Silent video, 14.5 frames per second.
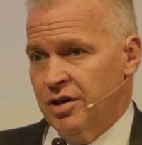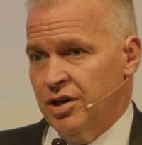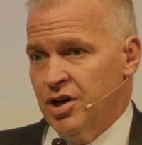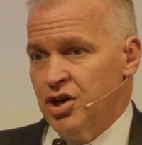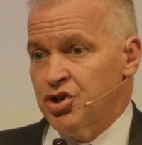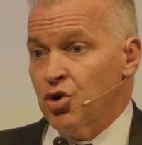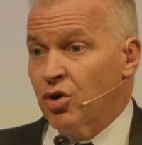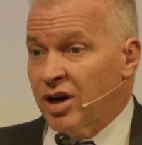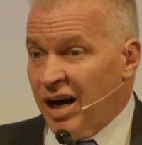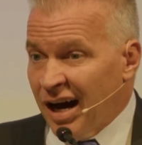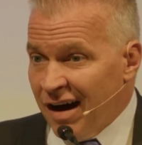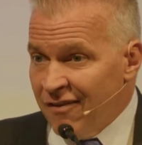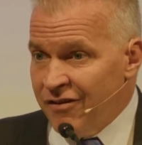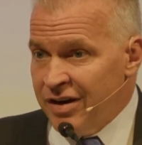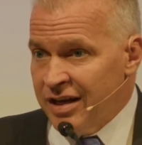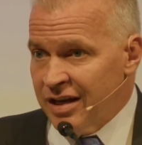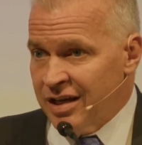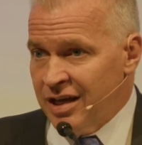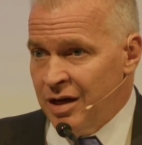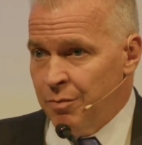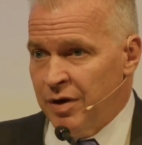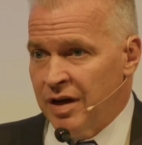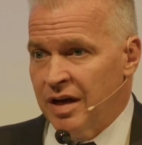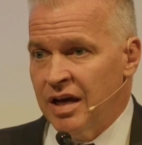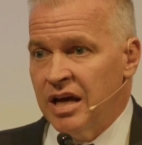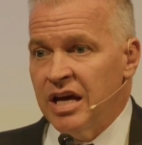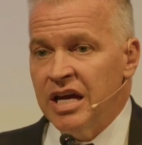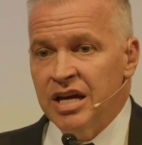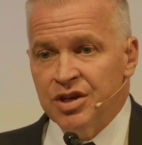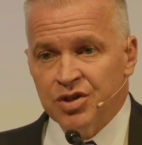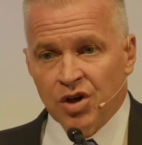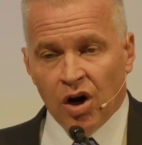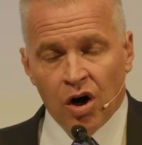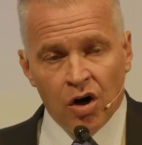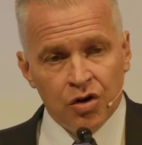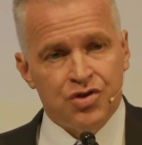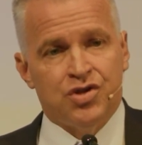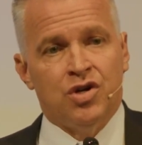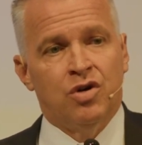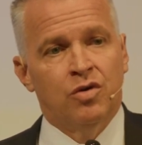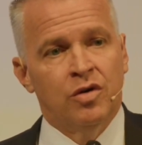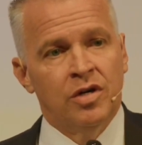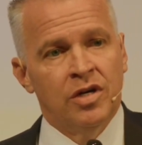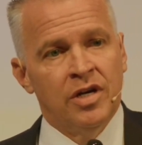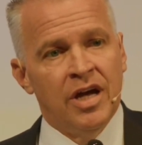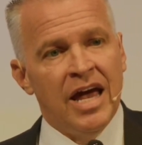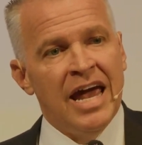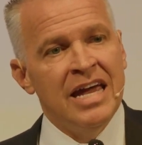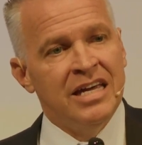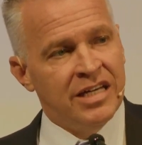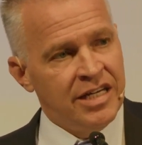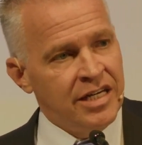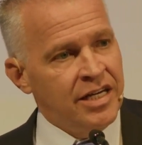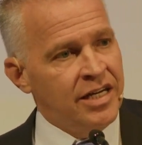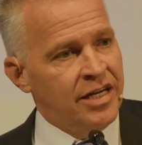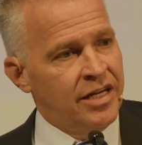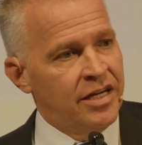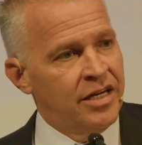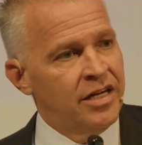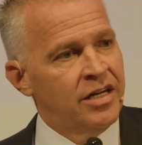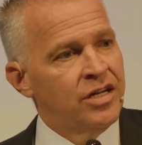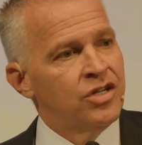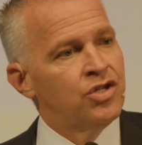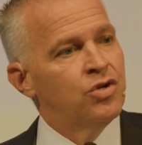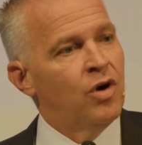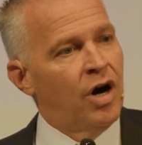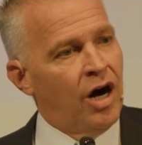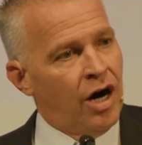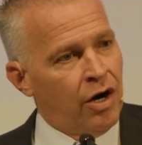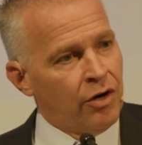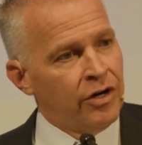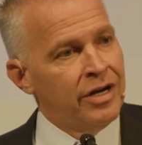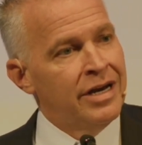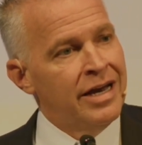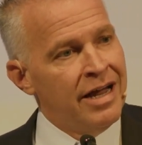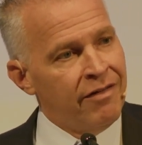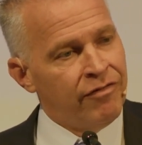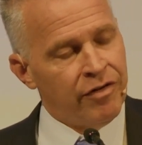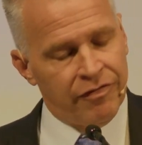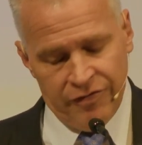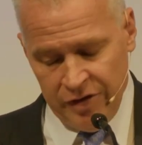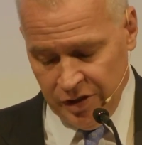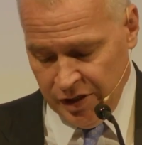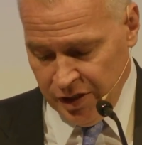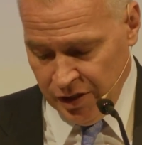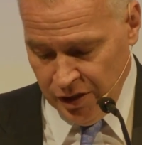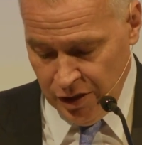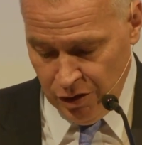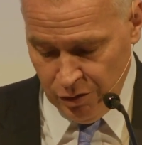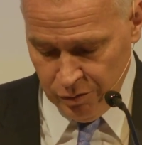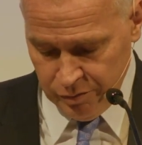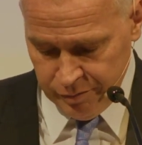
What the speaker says: So covenant keeping is also a key to our never feeling alone.